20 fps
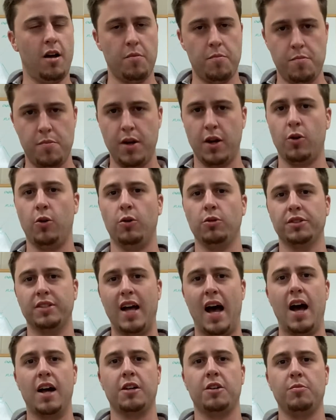big old
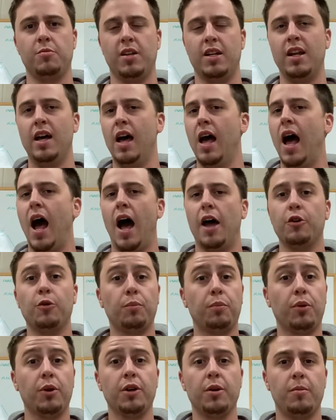document. I don't
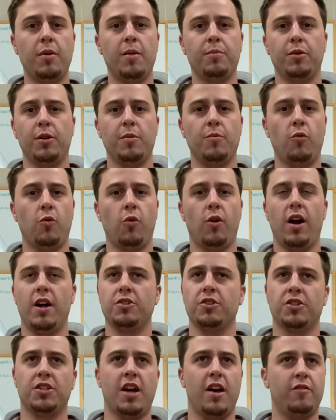print them up anymore. I
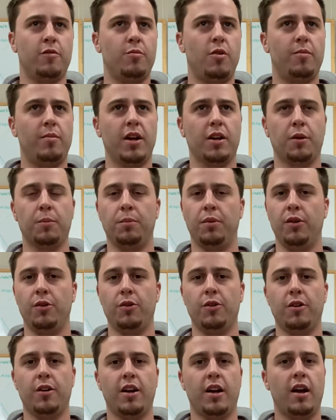just have them on my
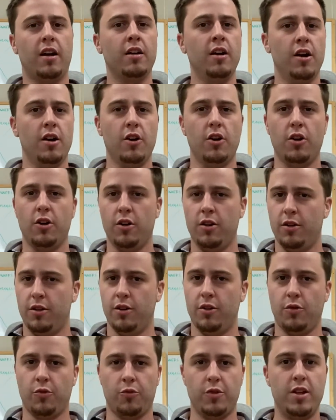computer and I
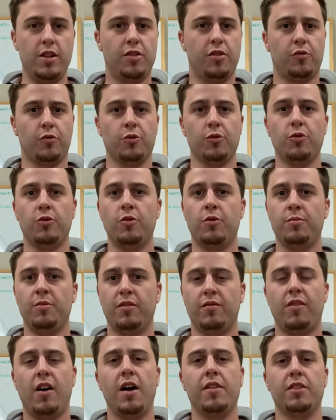read through them
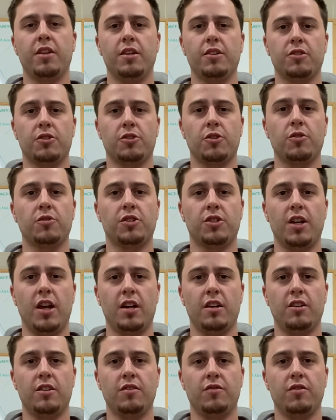and find the
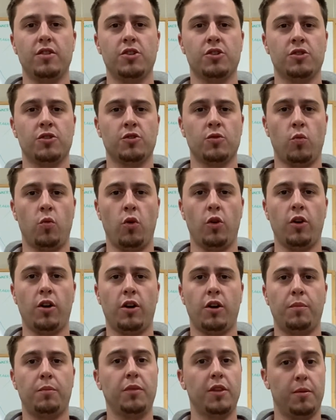associated divisions of
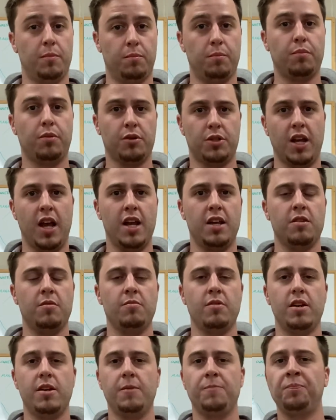work that pertain to
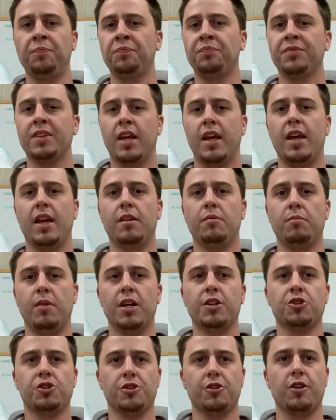me and
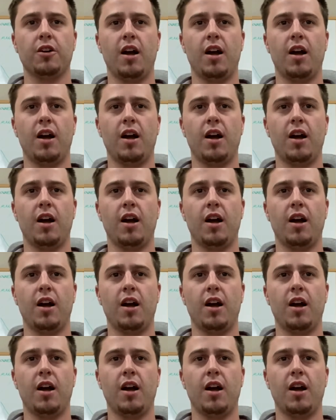make sure